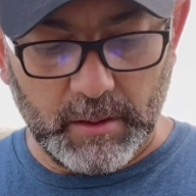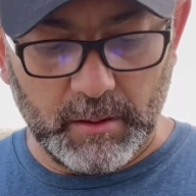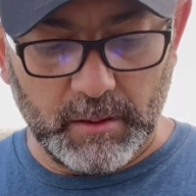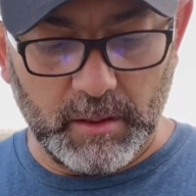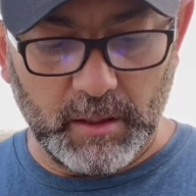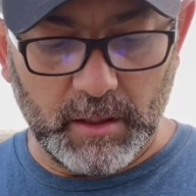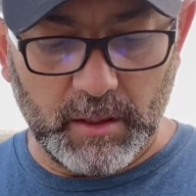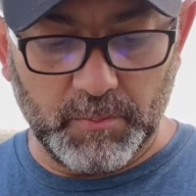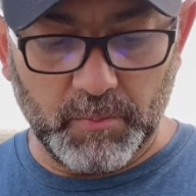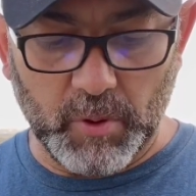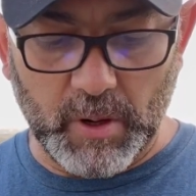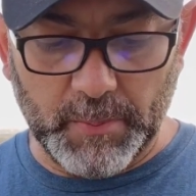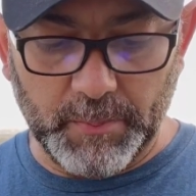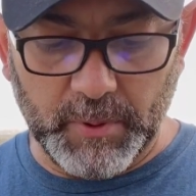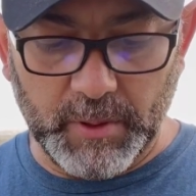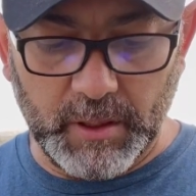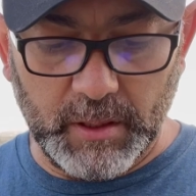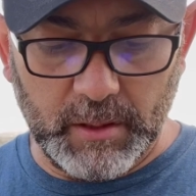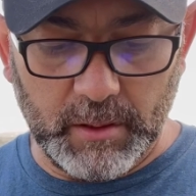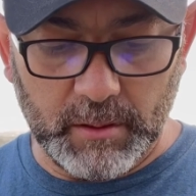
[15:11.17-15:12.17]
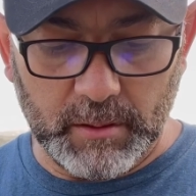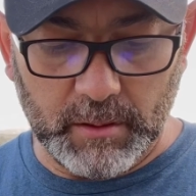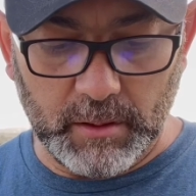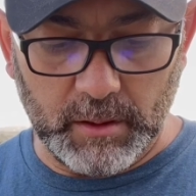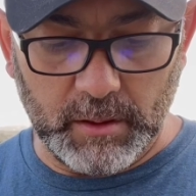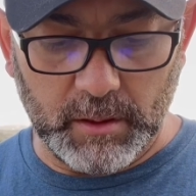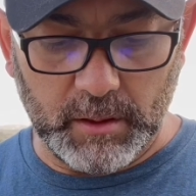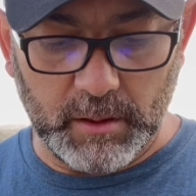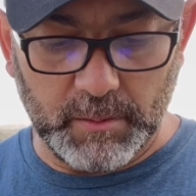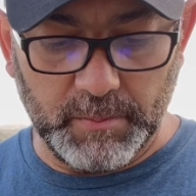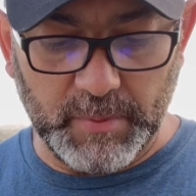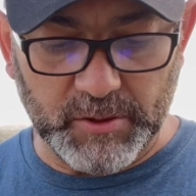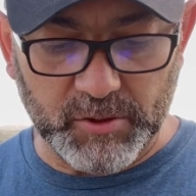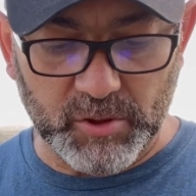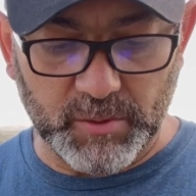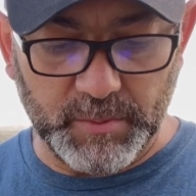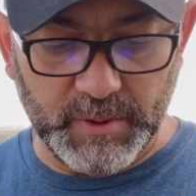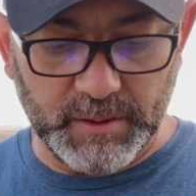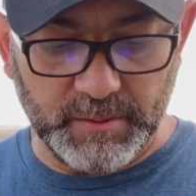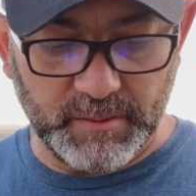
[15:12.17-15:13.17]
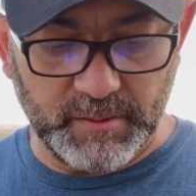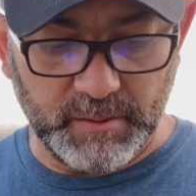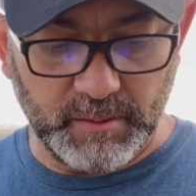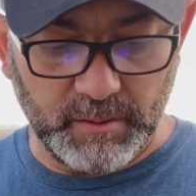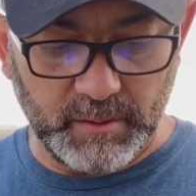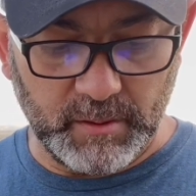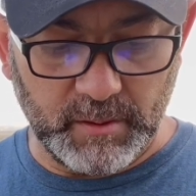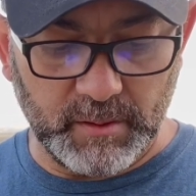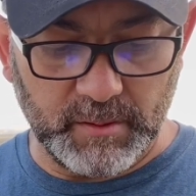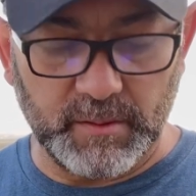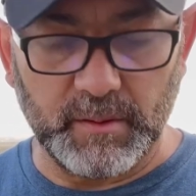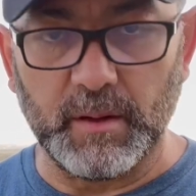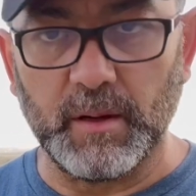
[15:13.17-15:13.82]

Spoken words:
The property measurements is